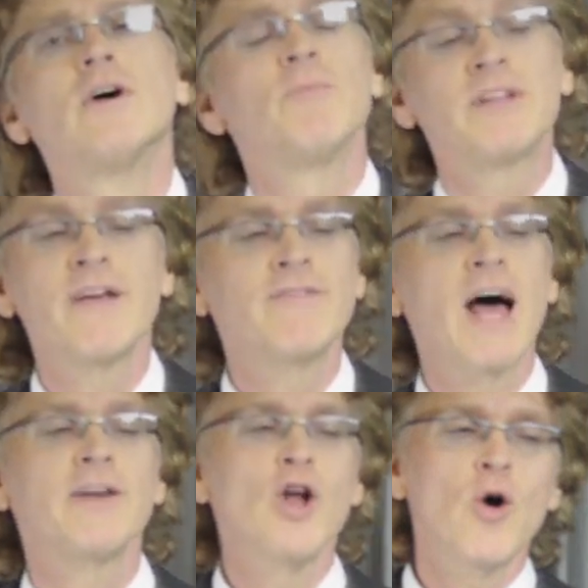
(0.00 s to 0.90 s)
But they've
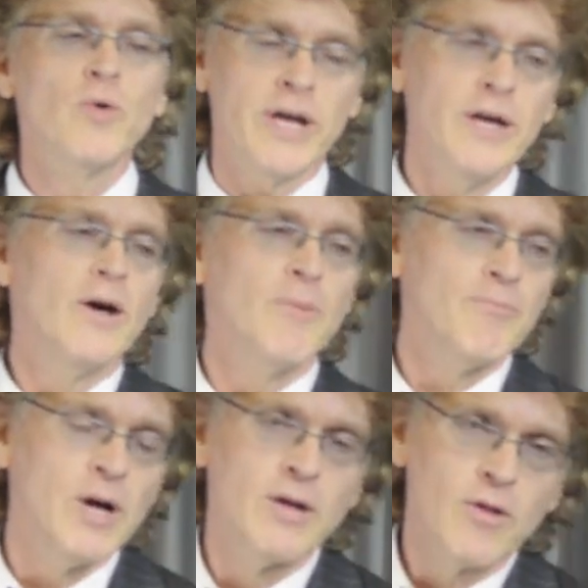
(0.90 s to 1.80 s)
not known
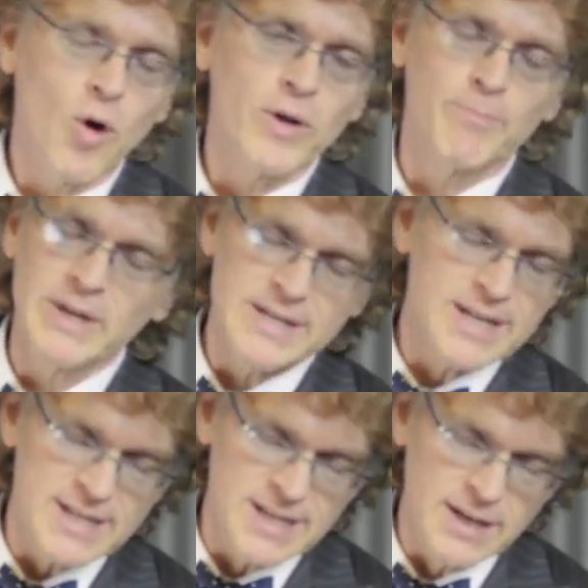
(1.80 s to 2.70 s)
Him, the Holy, please
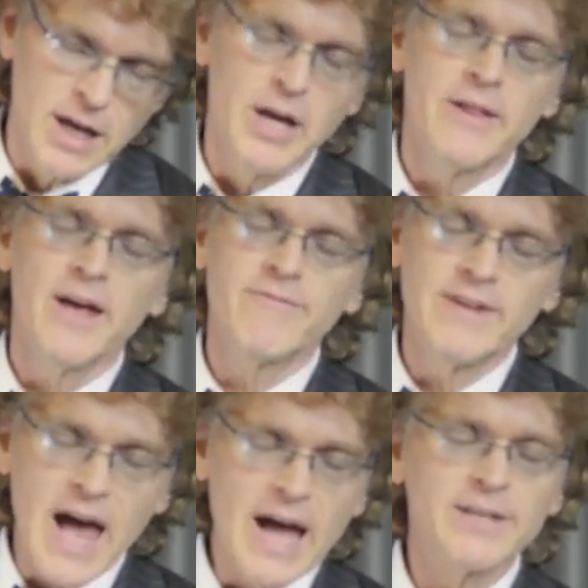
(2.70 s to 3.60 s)
listen, they've
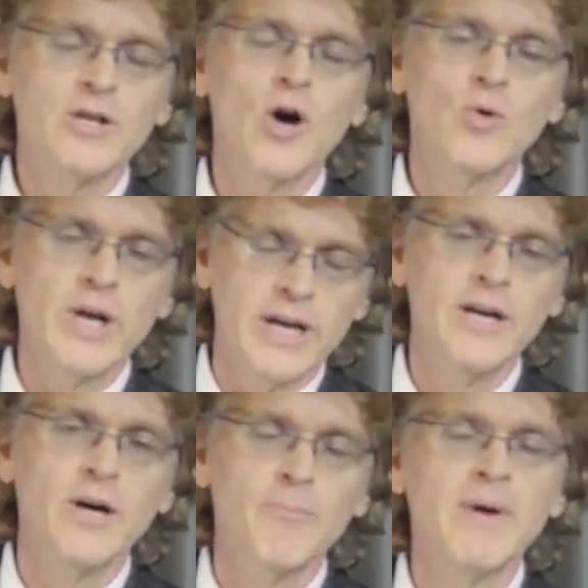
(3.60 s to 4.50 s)
not known
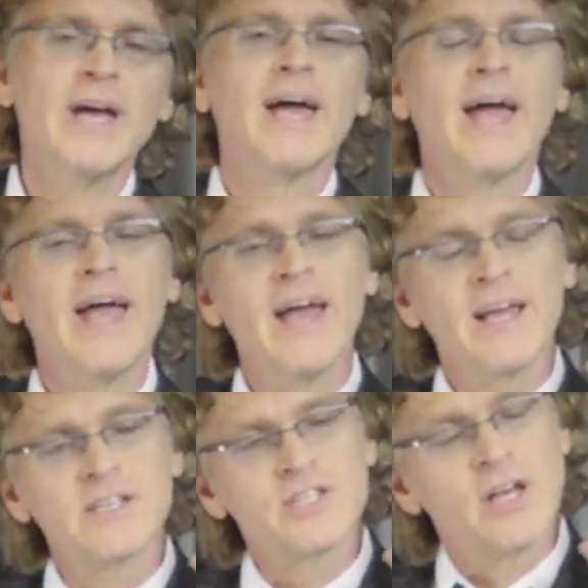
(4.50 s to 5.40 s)
Him
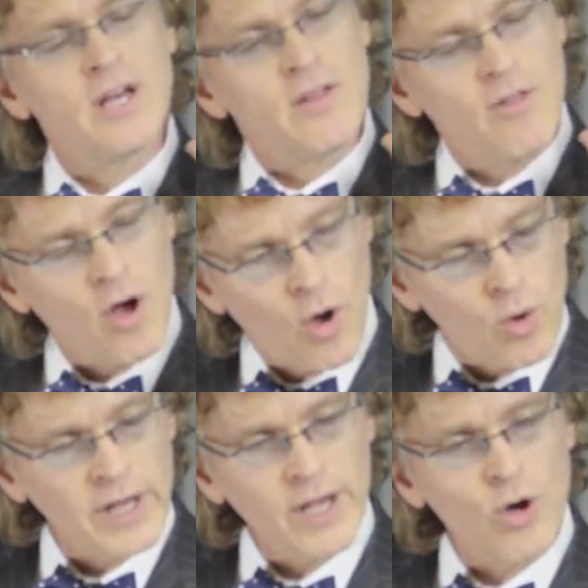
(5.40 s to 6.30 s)
as the
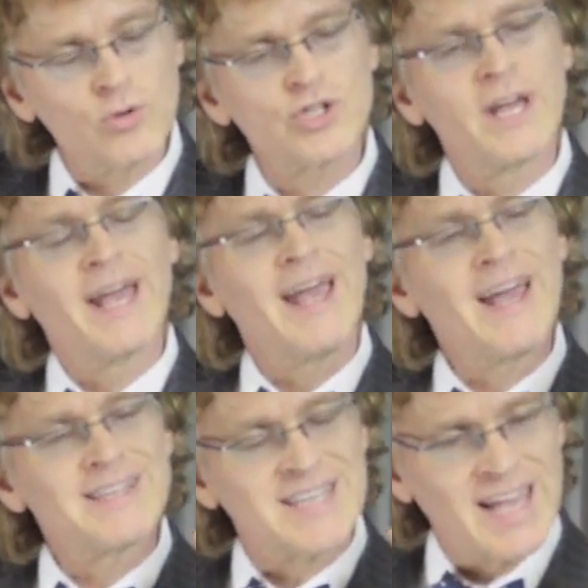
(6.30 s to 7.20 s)
Holy Ghost,
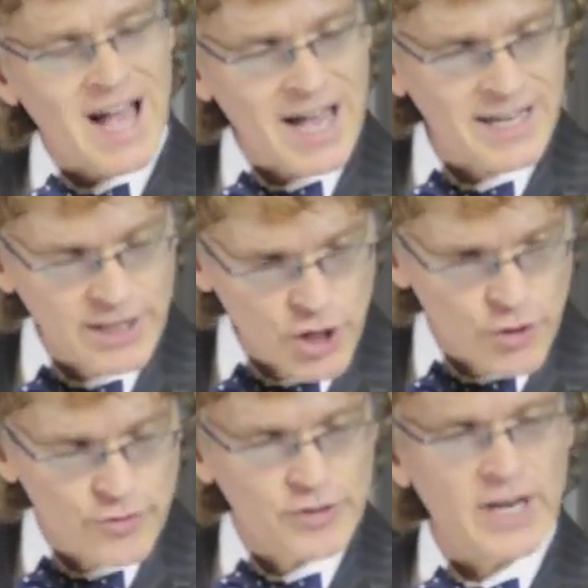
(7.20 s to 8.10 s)
as God in the
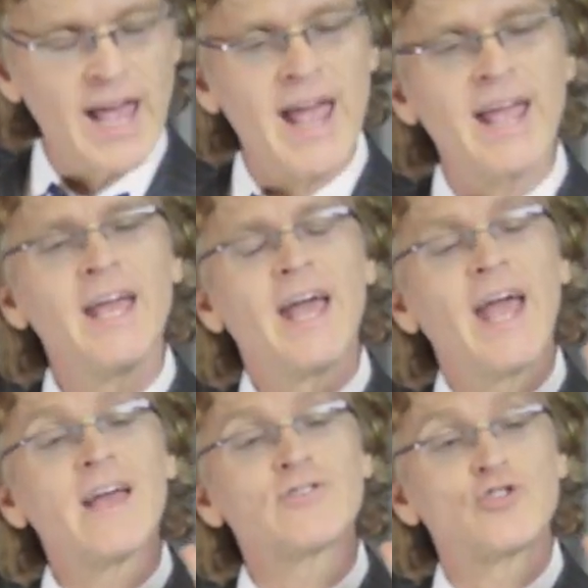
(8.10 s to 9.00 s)
earth today,
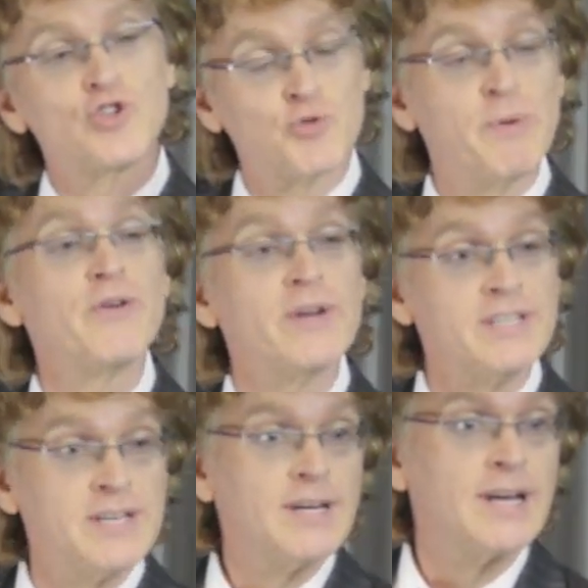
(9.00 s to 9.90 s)
as the
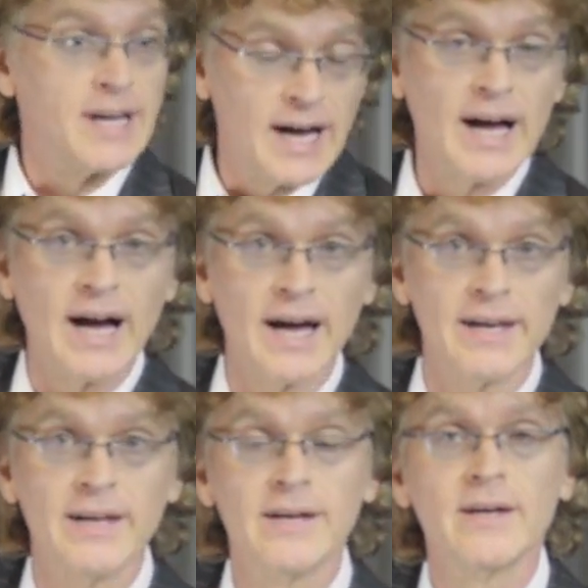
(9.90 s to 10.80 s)
Spirit
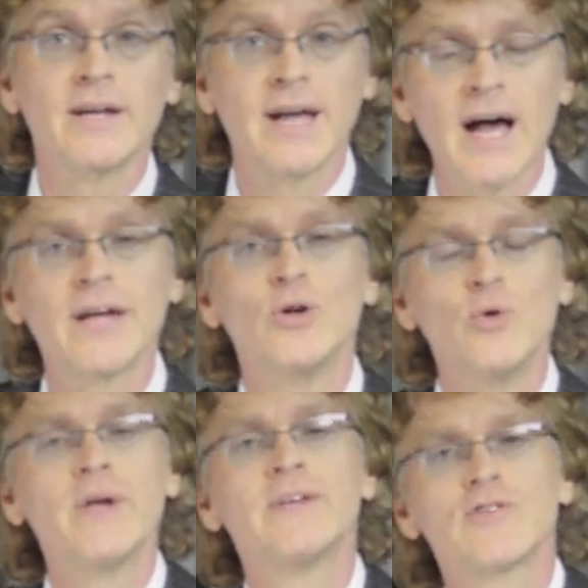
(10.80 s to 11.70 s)
God, God
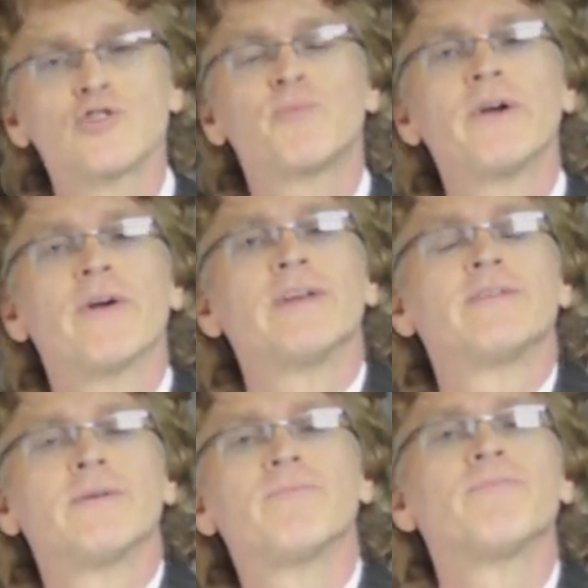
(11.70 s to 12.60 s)
who is a
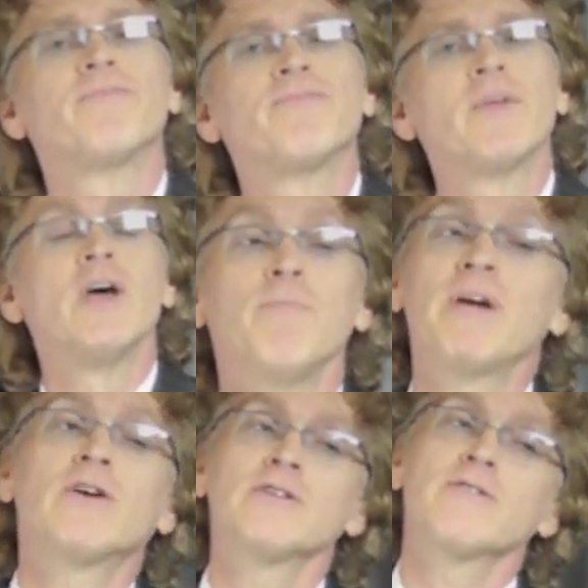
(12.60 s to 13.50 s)
Spirit.
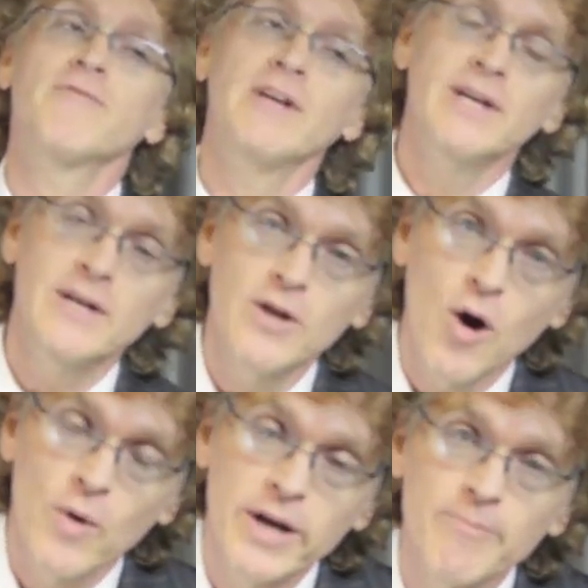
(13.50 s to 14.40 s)
Because if they did
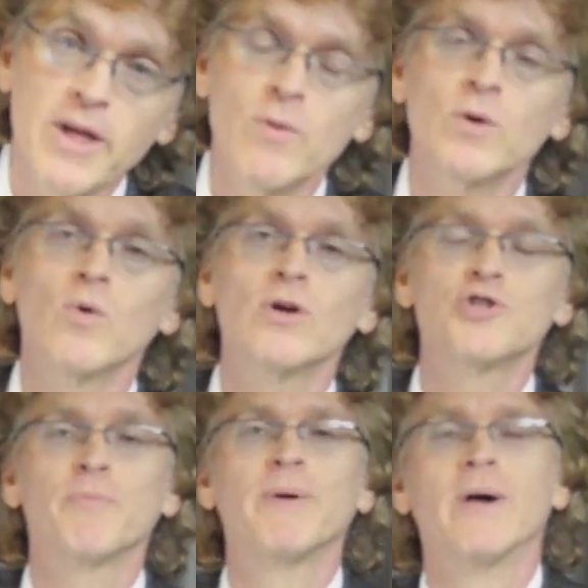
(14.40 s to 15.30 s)
know Him, they would
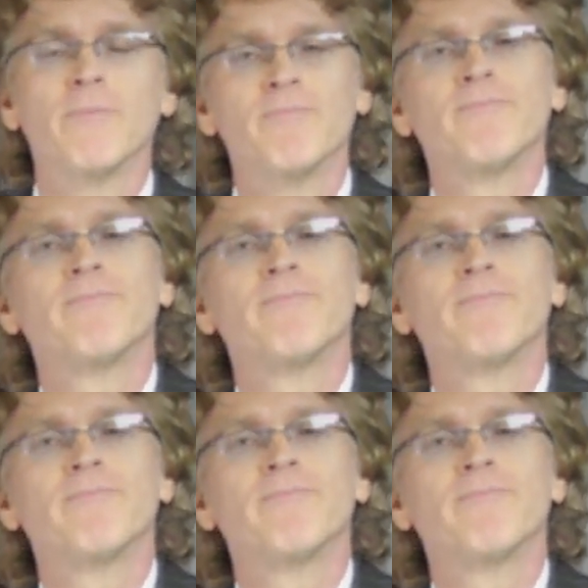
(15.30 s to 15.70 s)
worship Him.